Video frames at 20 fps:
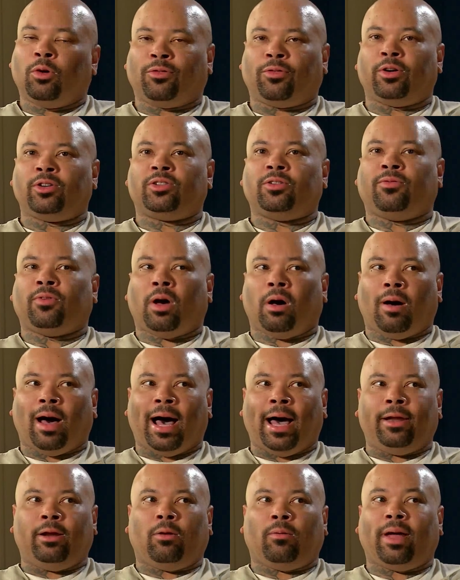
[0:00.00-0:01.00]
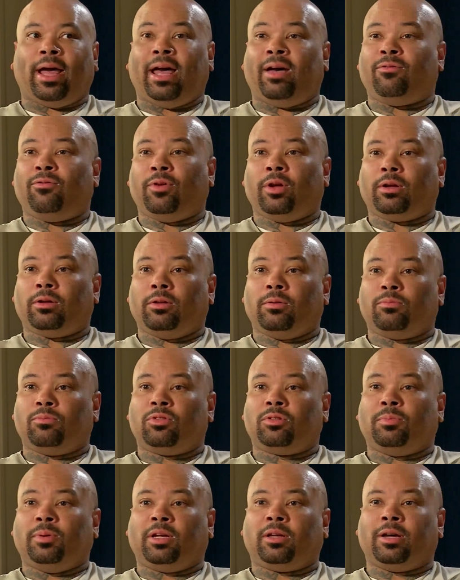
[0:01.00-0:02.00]
Well, first of all, I don't have
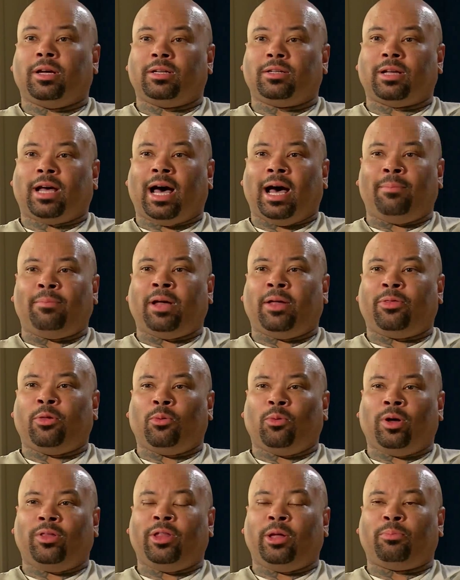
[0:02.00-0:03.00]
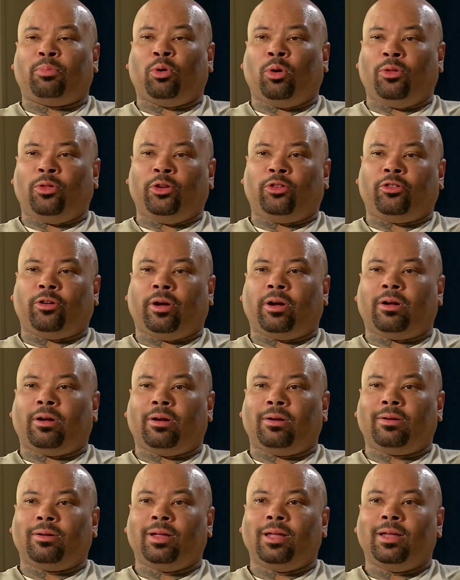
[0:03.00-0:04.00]
victims because I'm not the one that pulled the
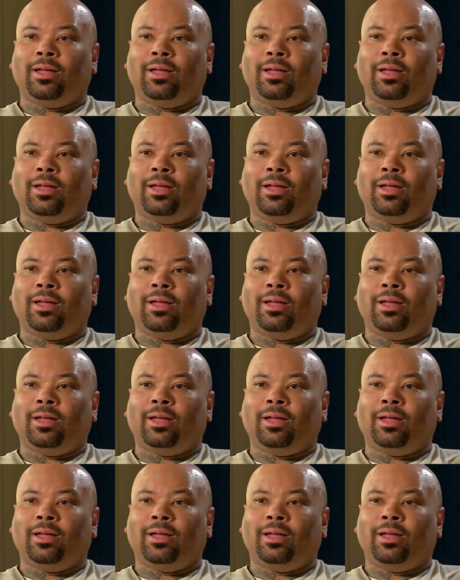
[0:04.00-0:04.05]
trigger.